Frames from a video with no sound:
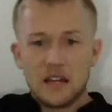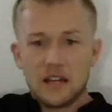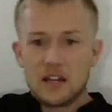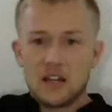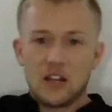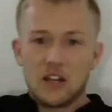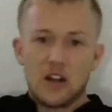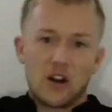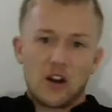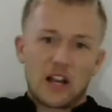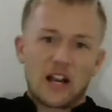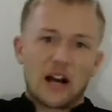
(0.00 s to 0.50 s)

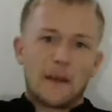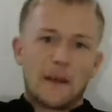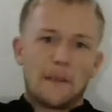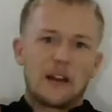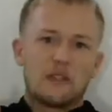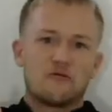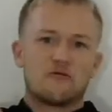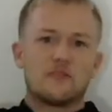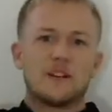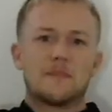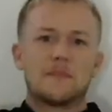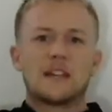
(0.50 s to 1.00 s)
I got my
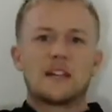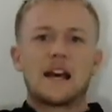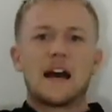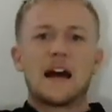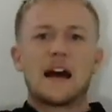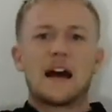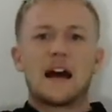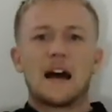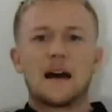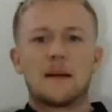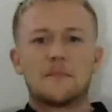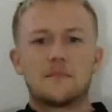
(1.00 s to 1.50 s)
ripped
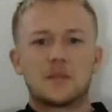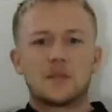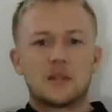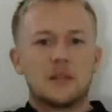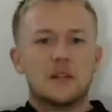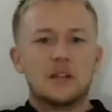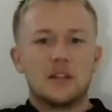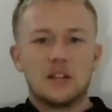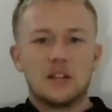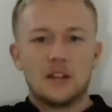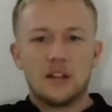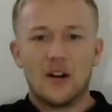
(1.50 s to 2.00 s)

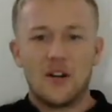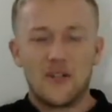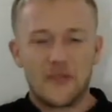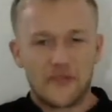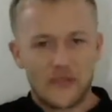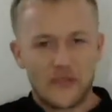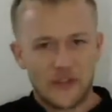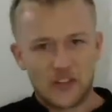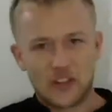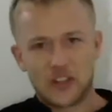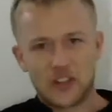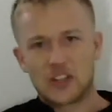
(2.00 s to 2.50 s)
abs,
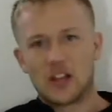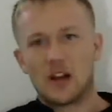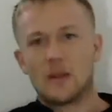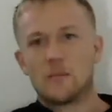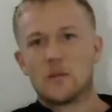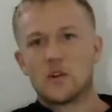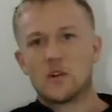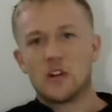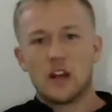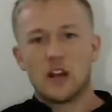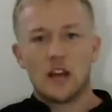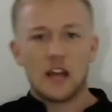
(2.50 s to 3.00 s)
for the
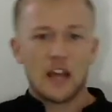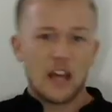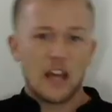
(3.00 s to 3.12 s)
summer.